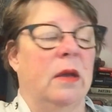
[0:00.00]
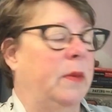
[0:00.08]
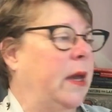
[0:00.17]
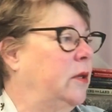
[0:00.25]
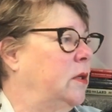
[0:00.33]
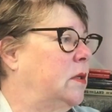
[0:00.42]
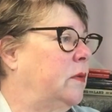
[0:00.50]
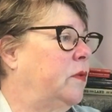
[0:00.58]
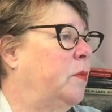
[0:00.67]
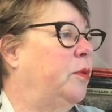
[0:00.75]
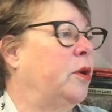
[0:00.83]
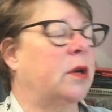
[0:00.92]
Pages of
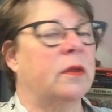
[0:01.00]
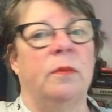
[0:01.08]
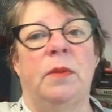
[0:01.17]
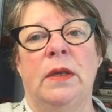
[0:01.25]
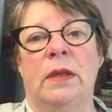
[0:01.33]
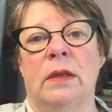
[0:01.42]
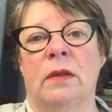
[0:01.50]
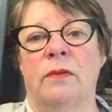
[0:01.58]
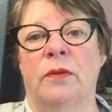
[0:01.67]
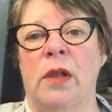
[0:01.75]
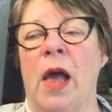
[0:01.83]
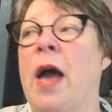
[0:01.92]
the book, the pieces
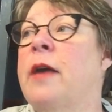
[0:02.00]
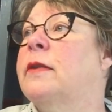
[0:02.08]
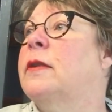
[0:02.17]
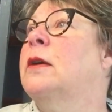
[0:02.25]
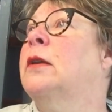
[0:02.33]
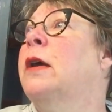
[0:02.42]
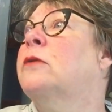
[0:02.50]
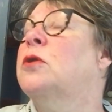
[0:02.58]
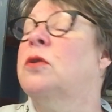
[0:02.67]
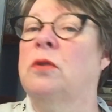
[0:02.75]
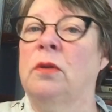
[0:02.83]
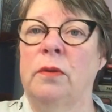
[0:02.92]
of glass, the
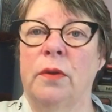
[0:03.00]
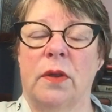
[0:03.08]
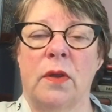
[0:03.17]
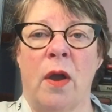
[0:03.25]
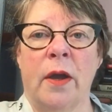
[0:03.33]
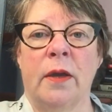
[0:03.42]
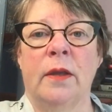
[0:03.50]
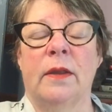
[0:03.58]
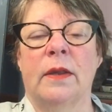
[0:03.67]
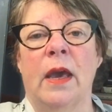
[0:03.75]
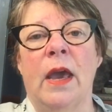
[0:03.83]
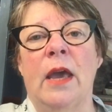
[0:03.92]
electrical sockets.